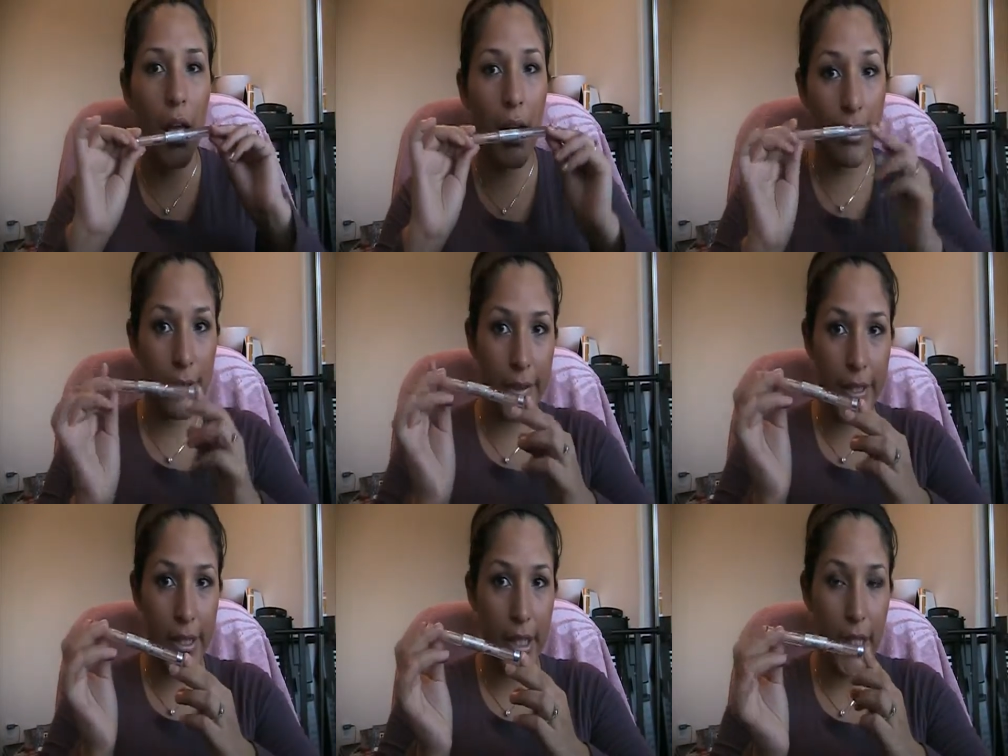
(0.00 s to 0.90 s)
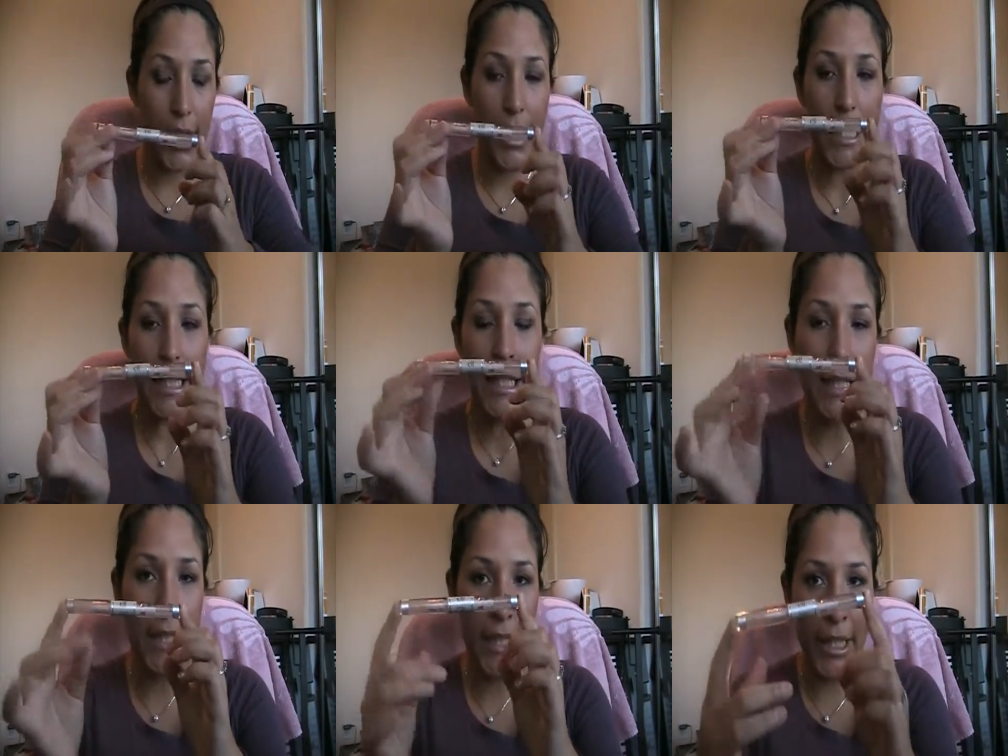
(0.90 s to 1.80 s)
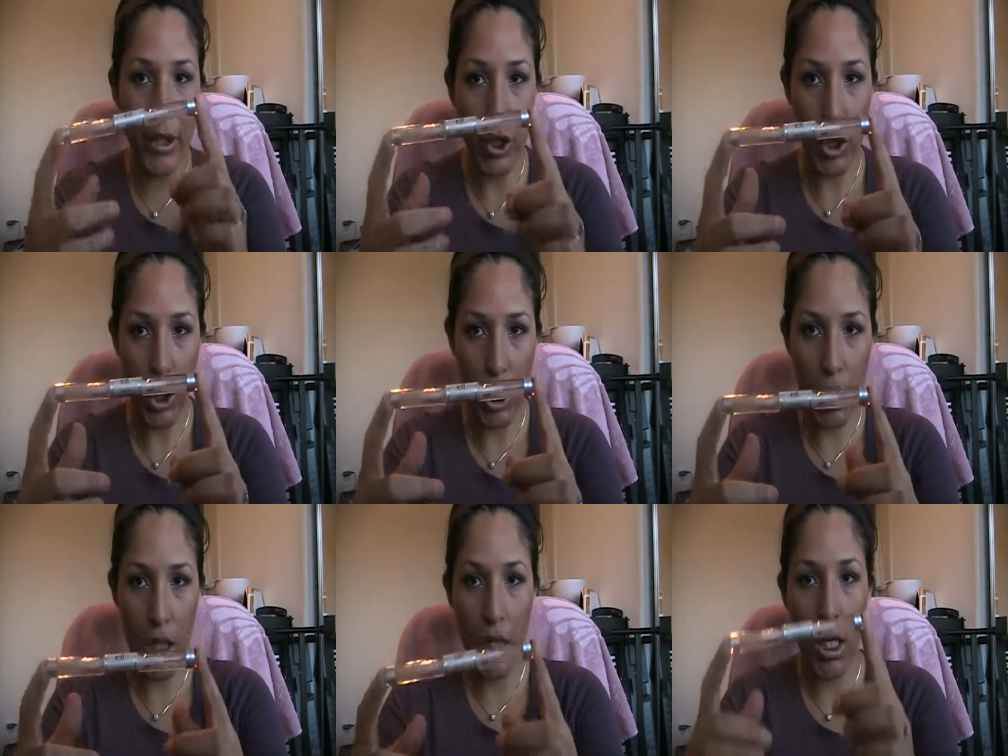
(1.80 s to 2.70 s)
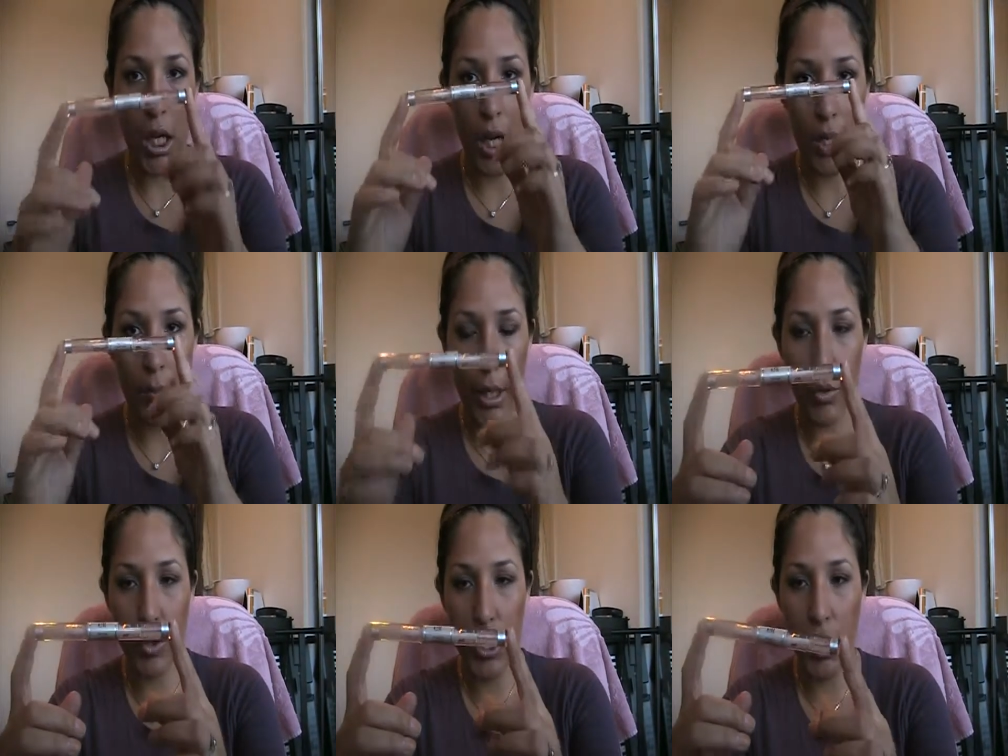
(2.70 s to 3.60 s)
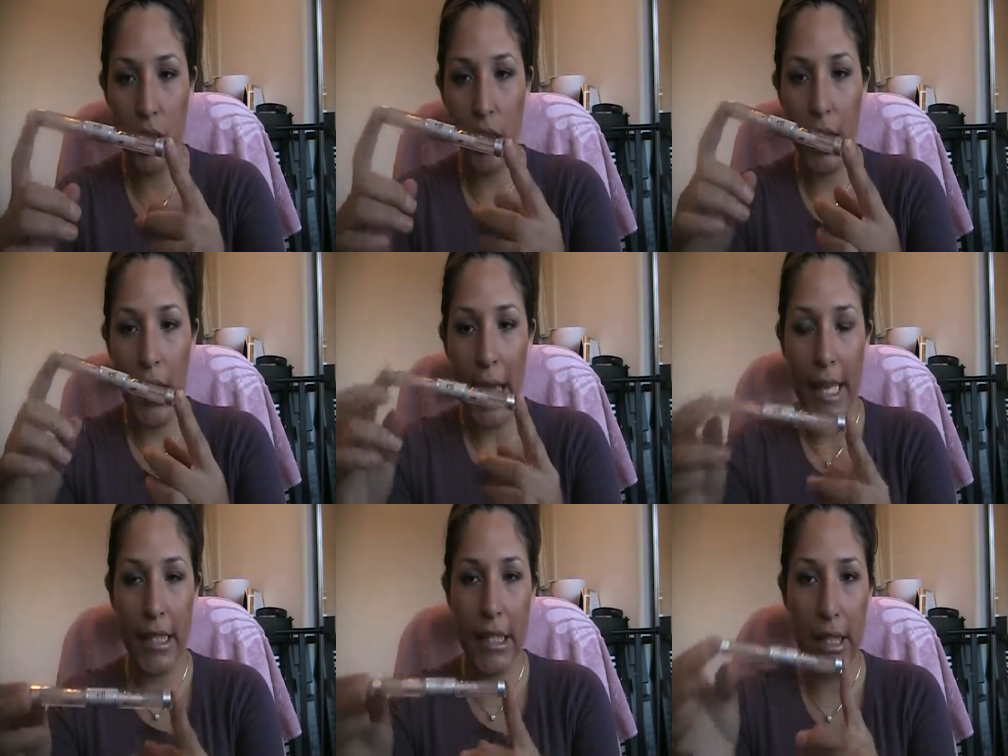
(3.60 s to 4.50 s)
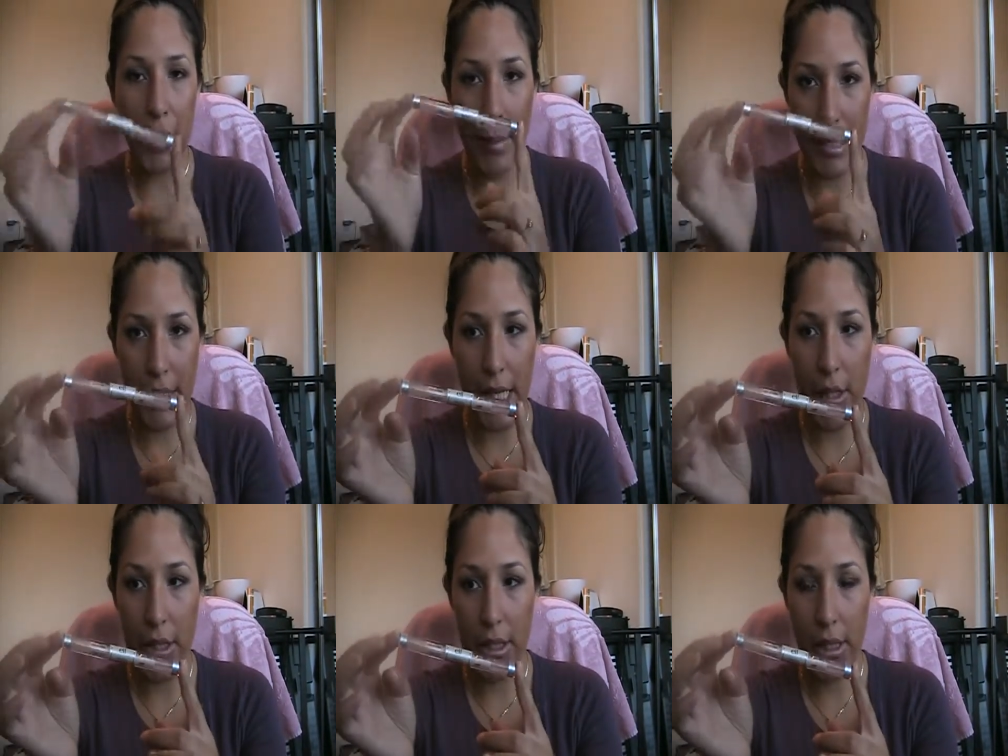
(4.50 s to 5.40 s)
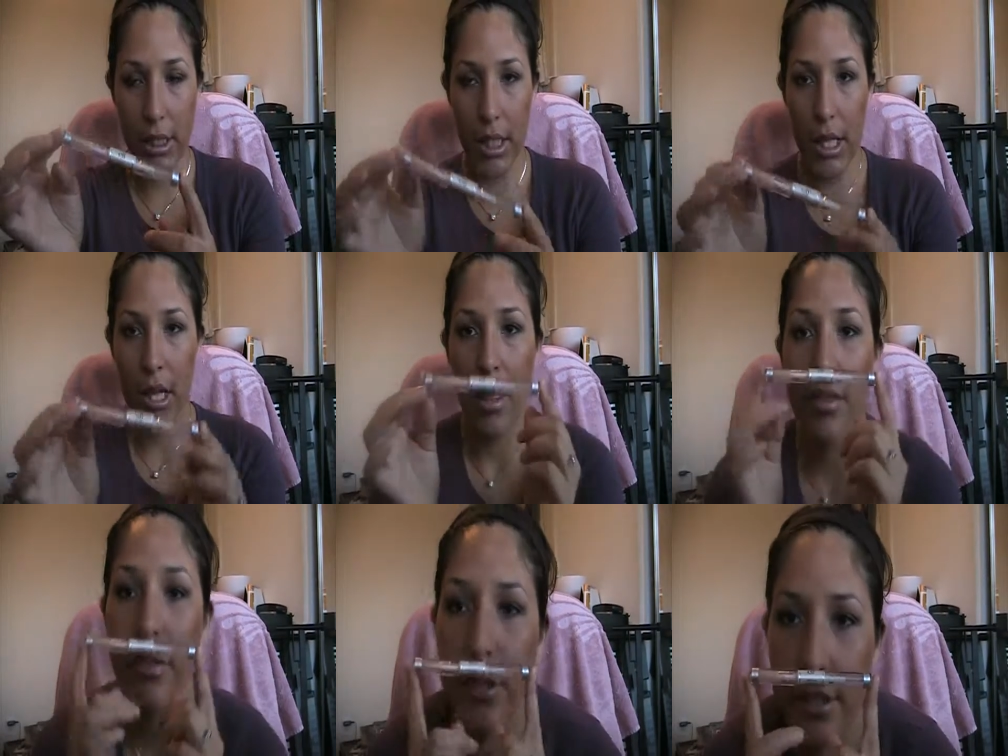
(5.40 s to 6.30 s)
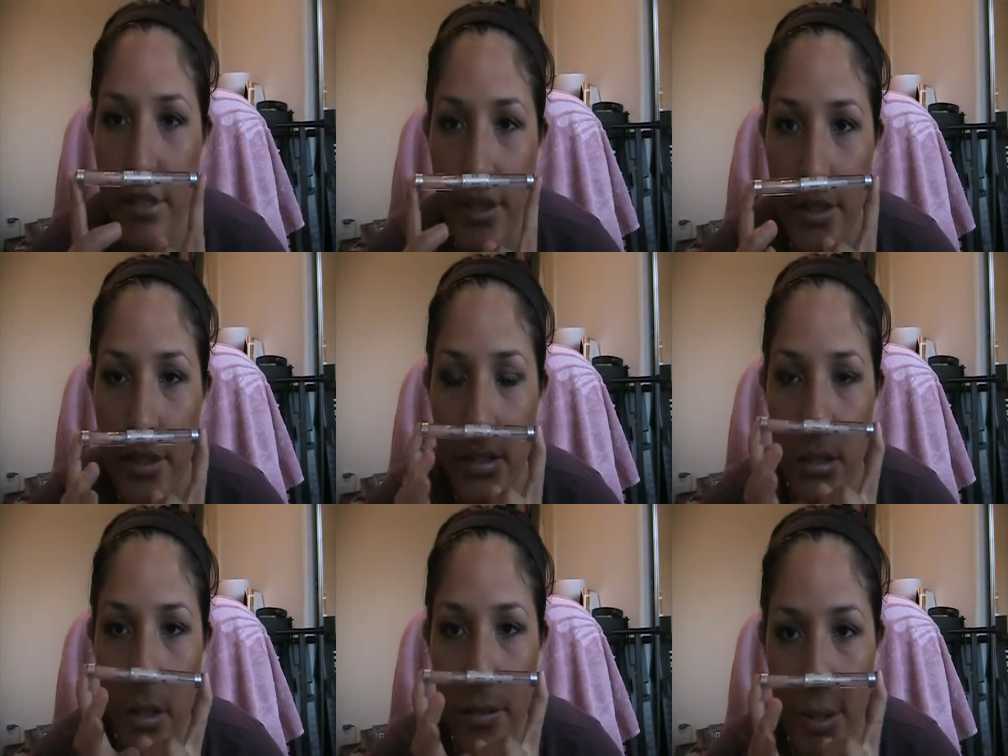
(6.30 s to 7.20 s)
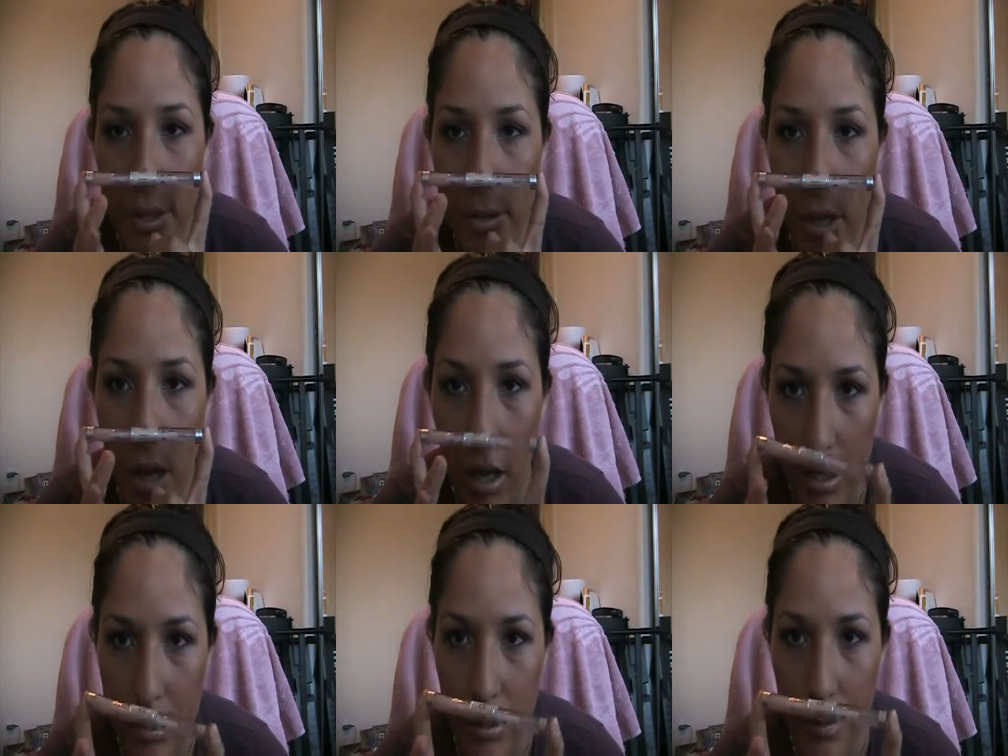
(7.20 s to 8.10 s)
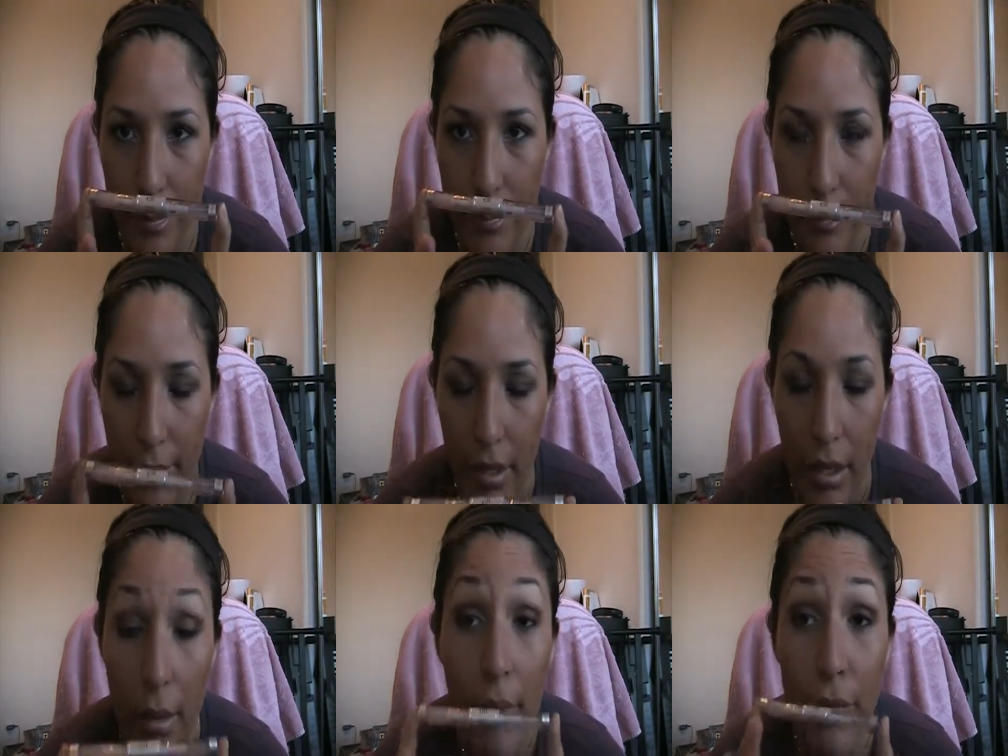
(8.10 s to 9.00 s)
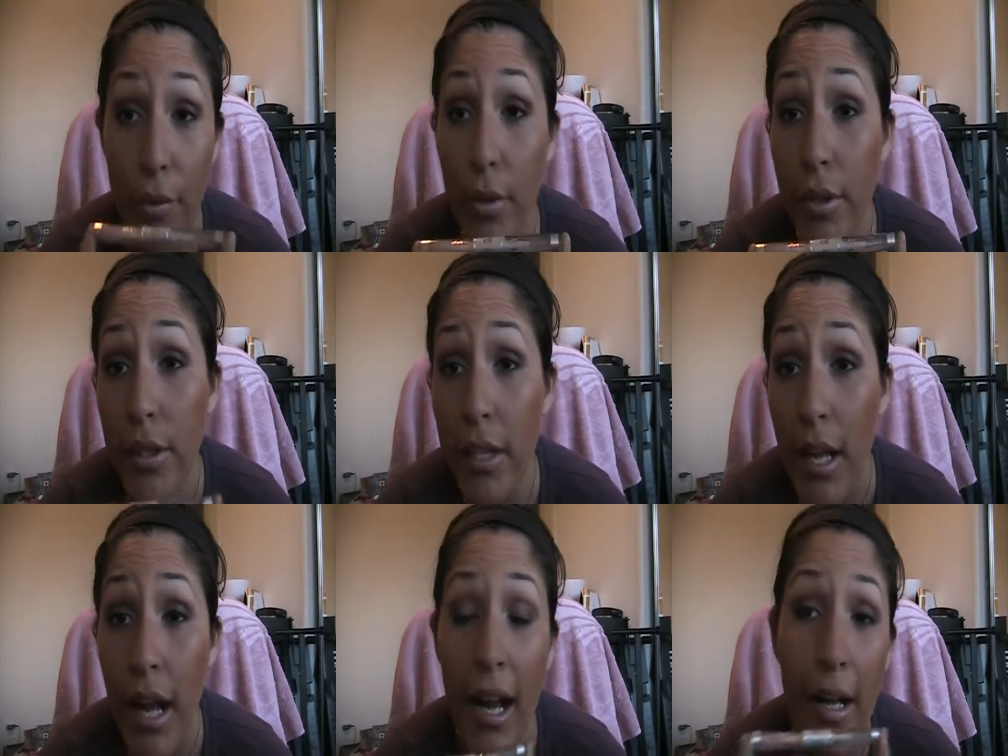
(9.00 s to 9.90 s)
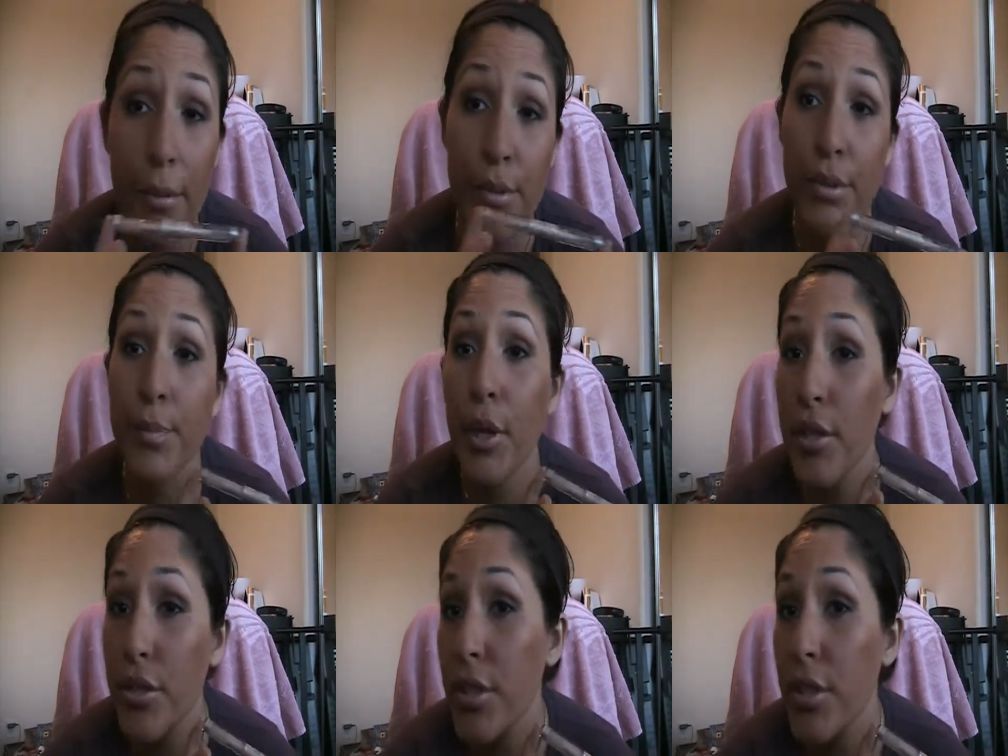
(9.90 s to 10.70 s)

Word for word: e.l.f.'s clear brow gel and clear mascara. This stuff is awesome. Before, I would just brush